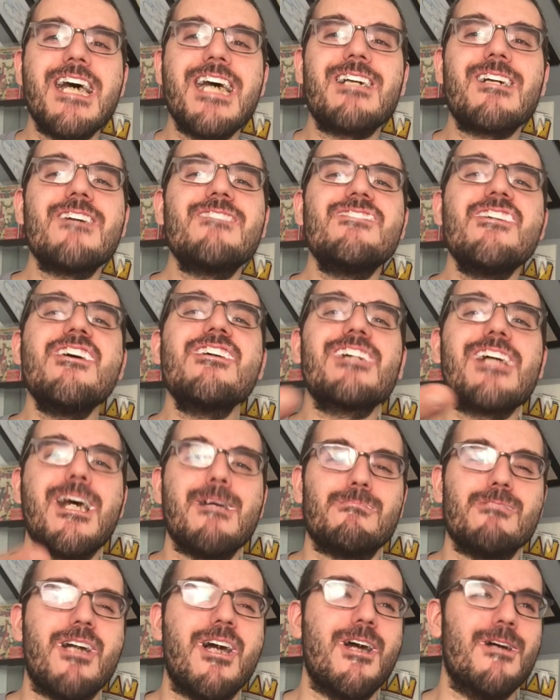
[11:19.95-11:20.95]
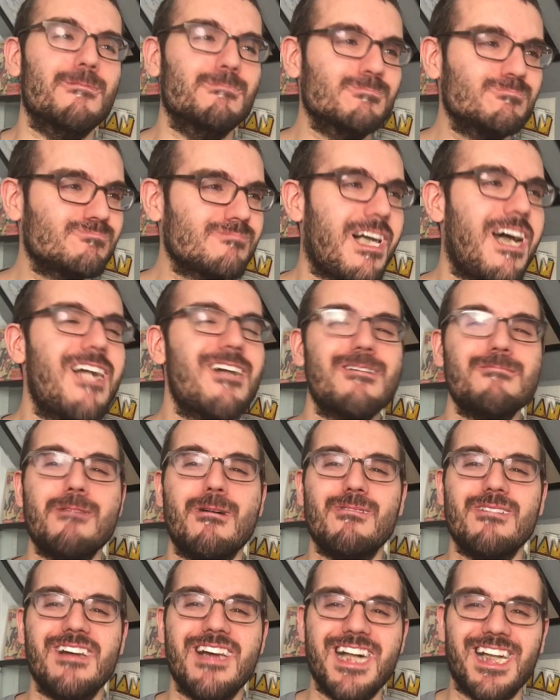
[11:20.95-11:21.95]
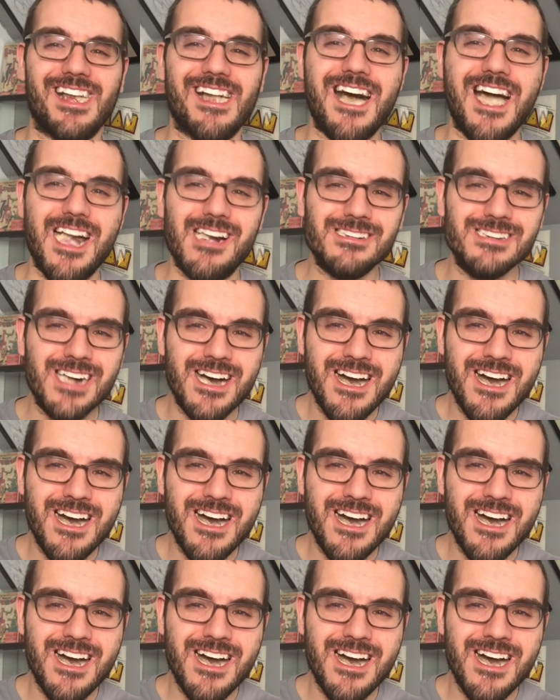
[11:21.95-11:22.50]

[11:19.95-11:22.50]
Angry Video Game Nerd. I remember that guy.